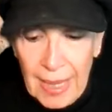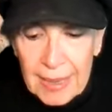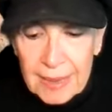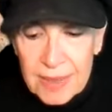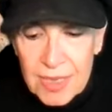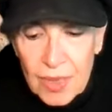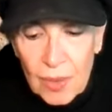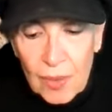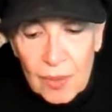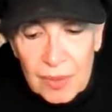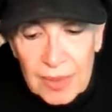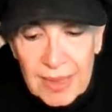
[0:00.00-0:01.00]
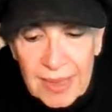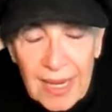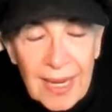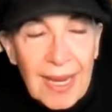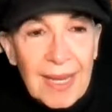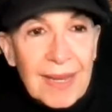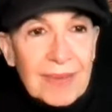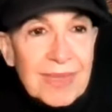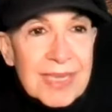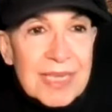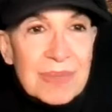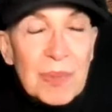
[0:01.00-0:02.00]
and so, like, I have
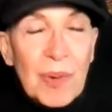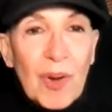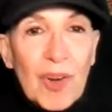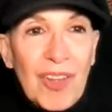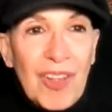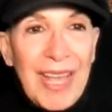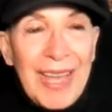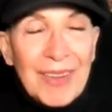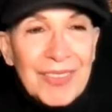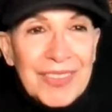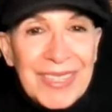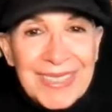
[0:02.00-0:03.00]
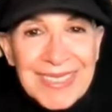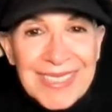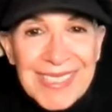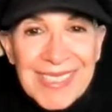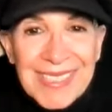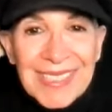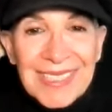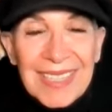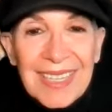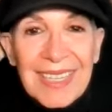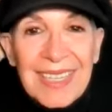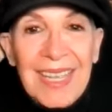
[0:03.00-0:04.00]
this moral outrage,
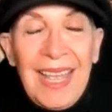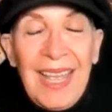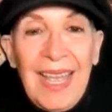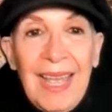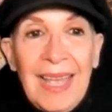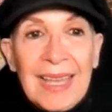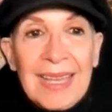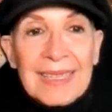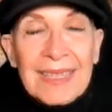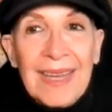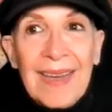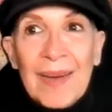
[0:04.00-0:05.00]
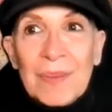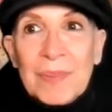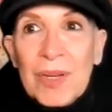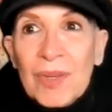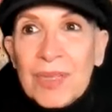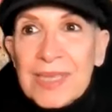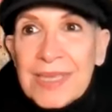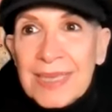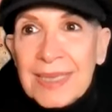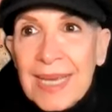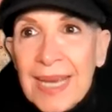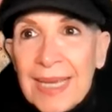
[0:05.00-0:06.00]
and I'm
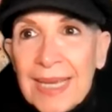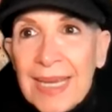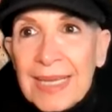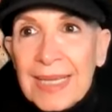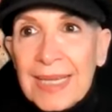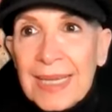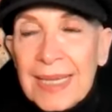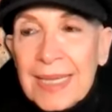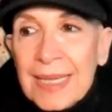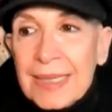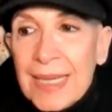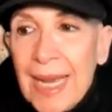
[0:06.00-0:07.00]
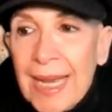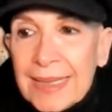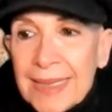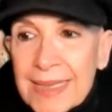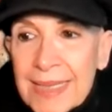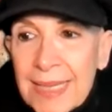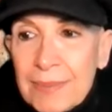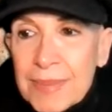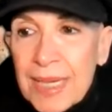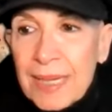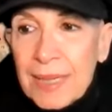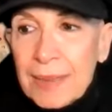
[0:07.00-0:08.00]
noticing that, and I, and I'm at the same
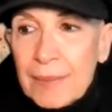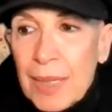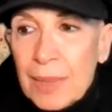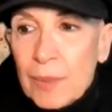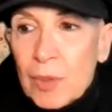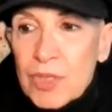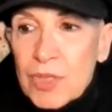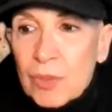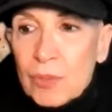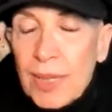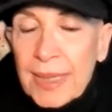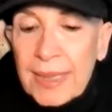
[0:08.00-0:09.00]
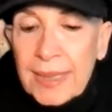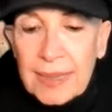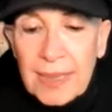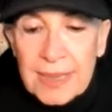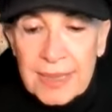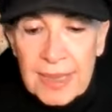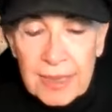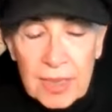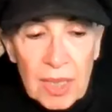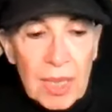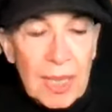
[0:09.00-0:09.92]
time, I'm also recognizing